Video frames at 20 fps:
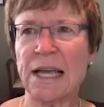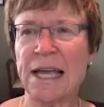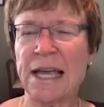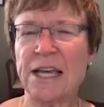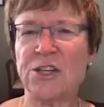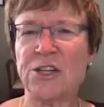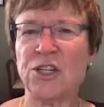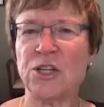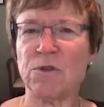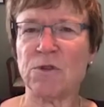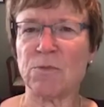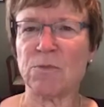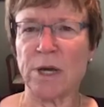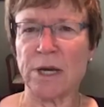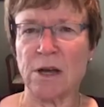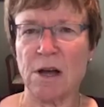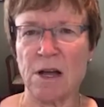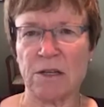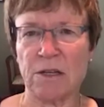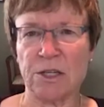She was my
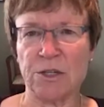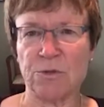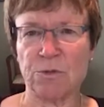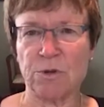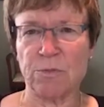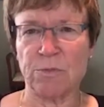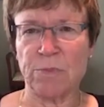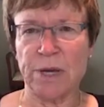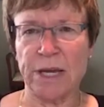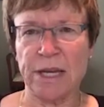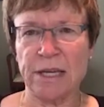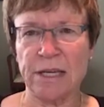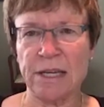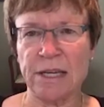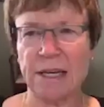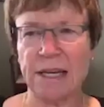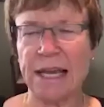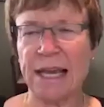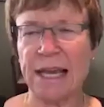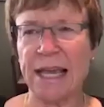college roommate.
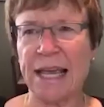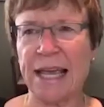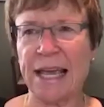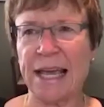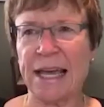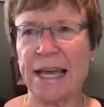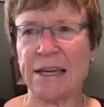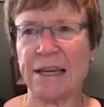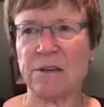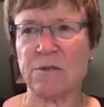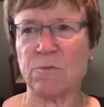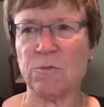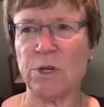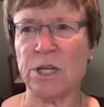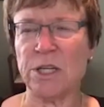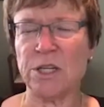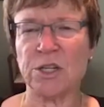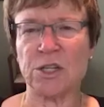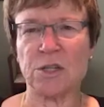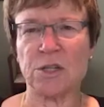And
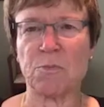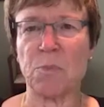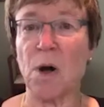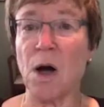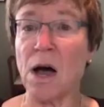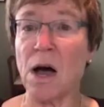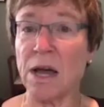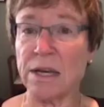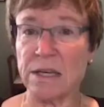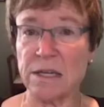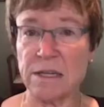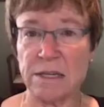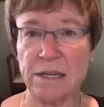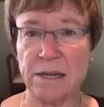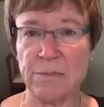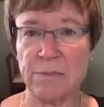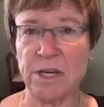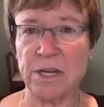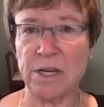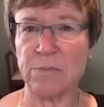we just bonded. I
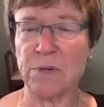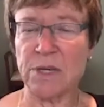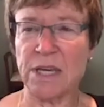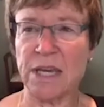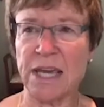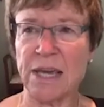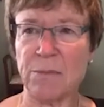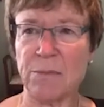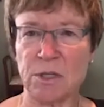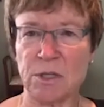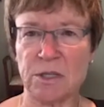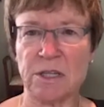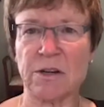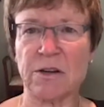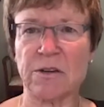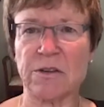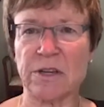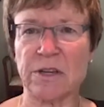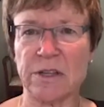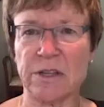mean, it became
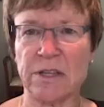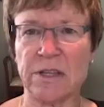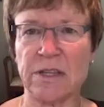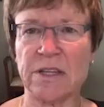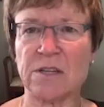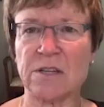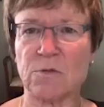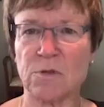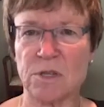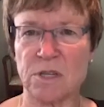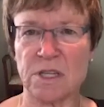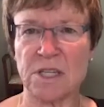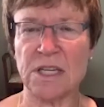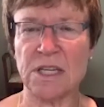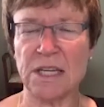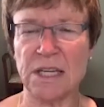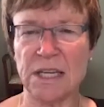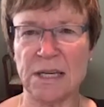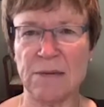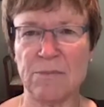clear that this was a
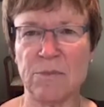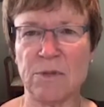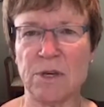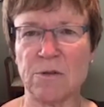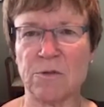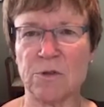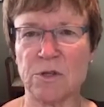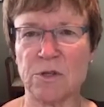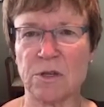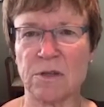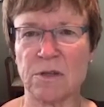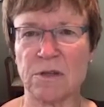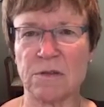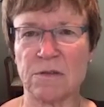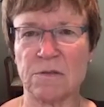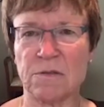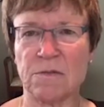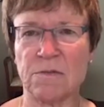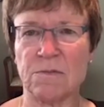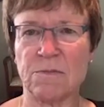team that was going to
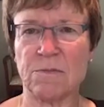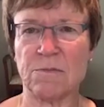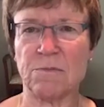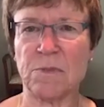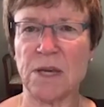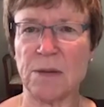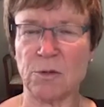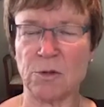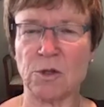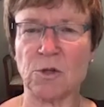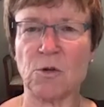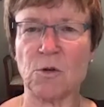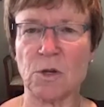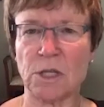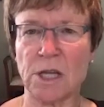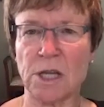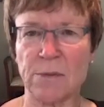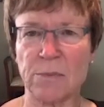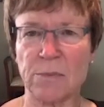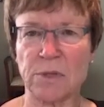be able to go a
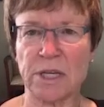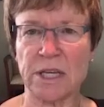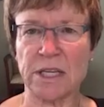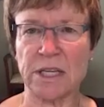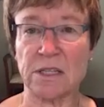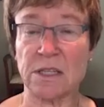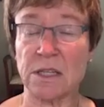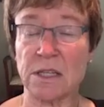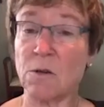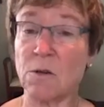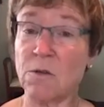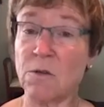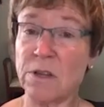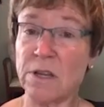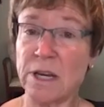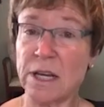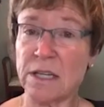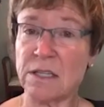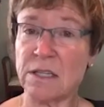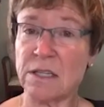lot of places. And over the
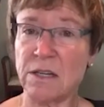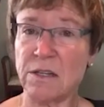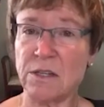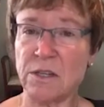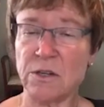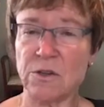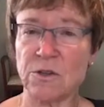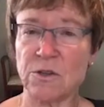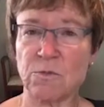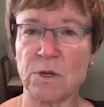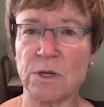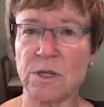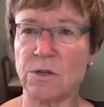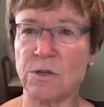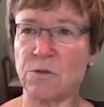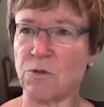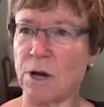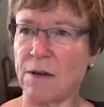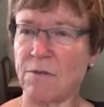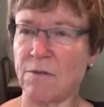next 10 years, we
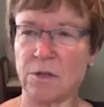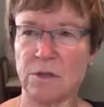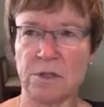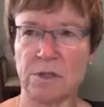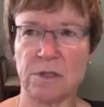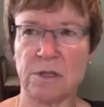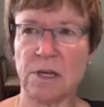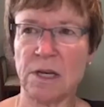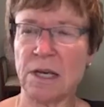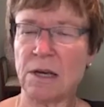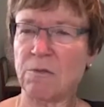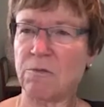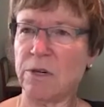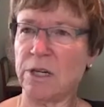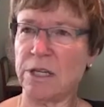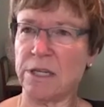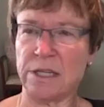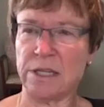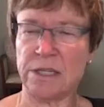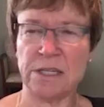traveled. We
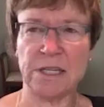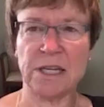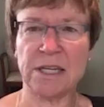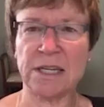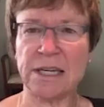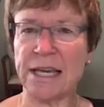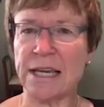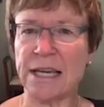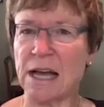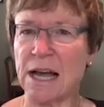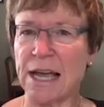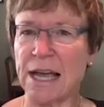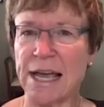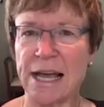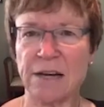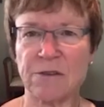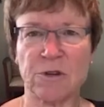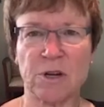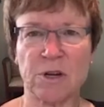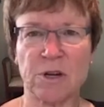did 10-day
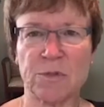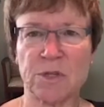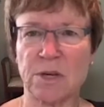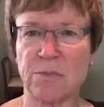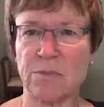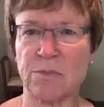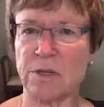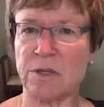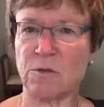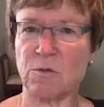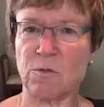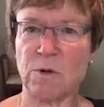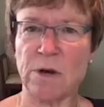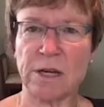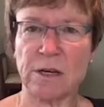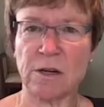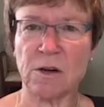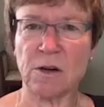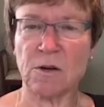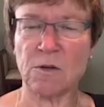kayak trips up in
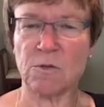Quetico,